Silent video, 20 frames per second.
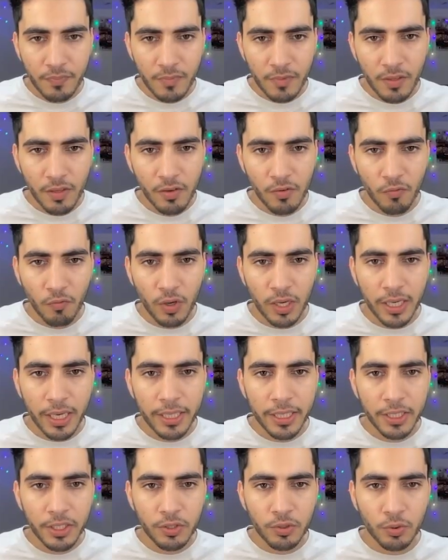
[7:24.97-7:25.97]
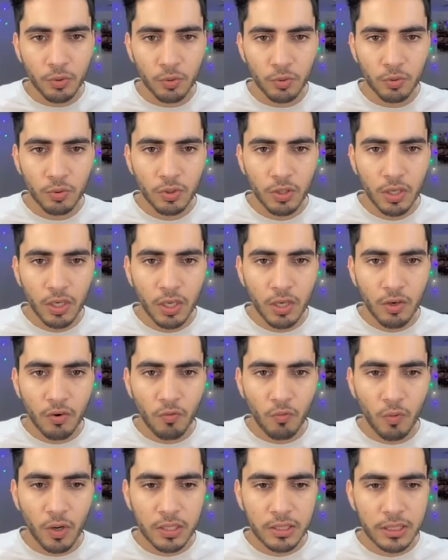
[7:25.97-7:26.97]

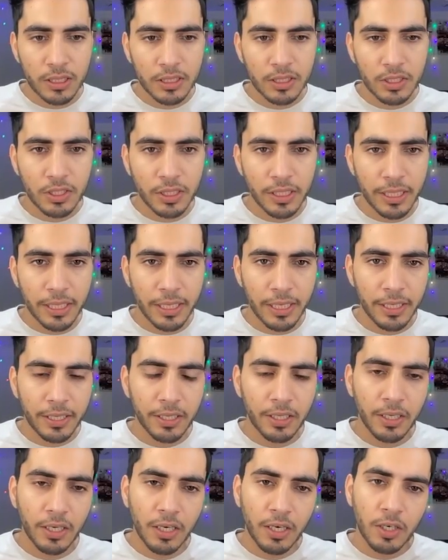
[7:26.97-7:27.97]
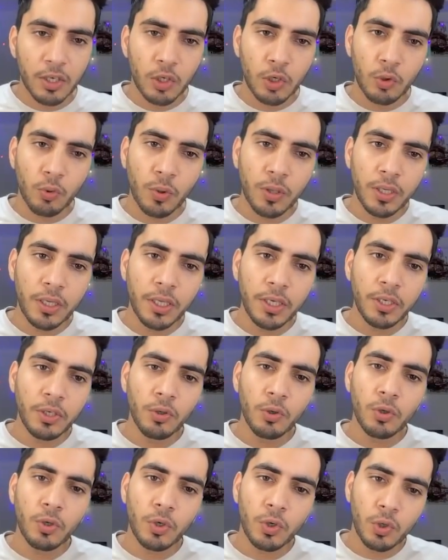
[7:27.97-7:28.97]

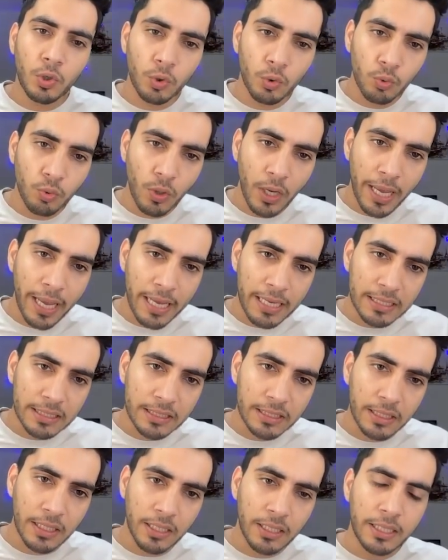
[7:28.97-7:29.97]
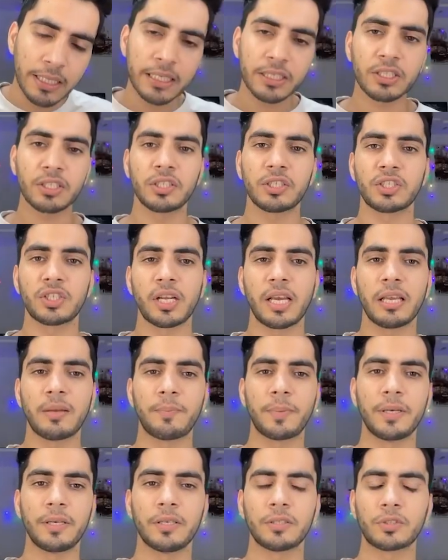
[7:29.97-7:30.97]
192.168.20.2 as the destination
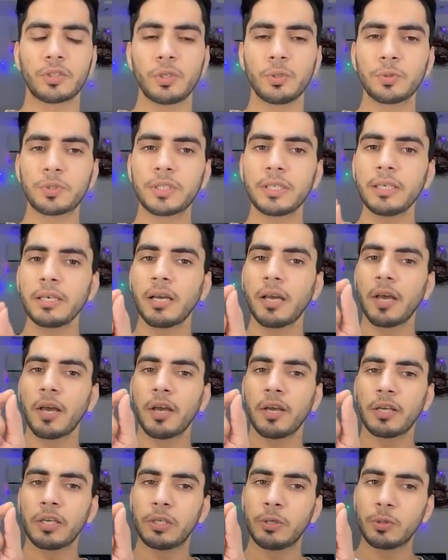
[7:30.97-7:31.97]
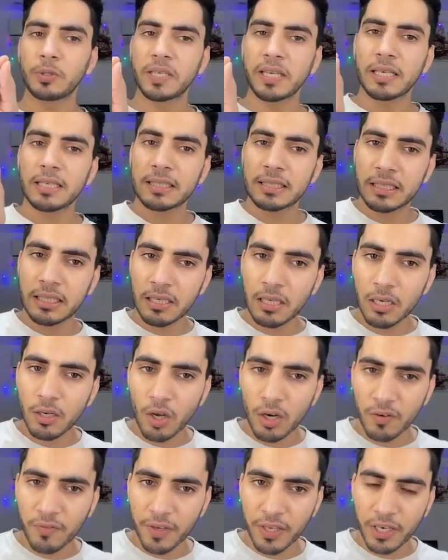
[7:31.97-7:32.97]
IP. So you see, using a single
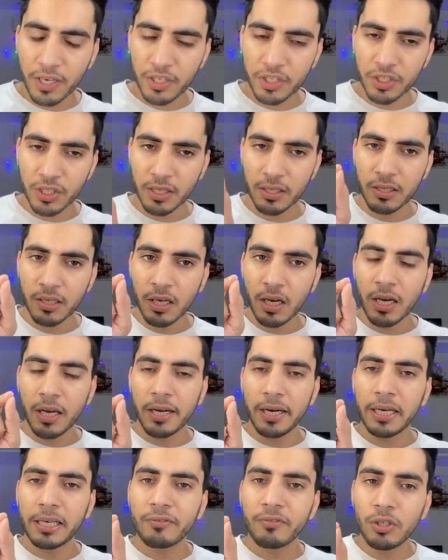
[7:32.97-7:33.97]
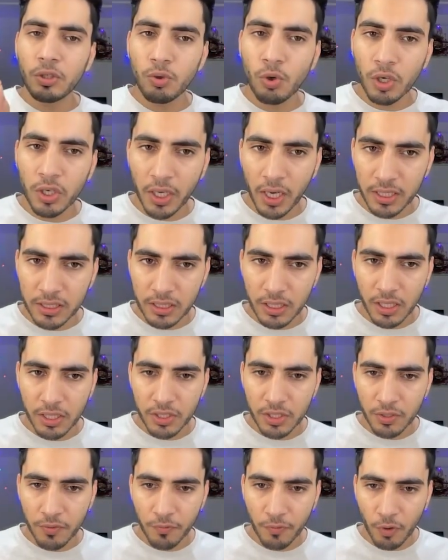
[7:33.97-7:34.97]
configuration, it will do a
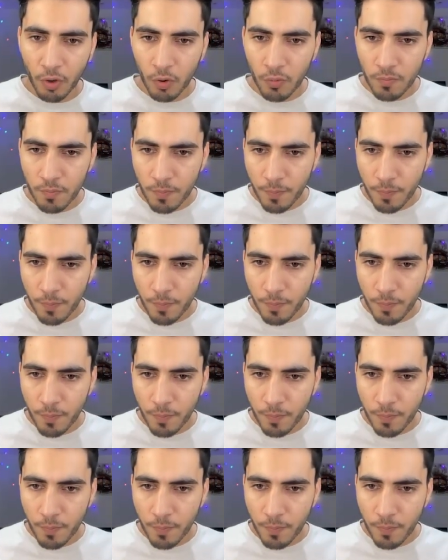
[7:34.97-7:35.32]
translation from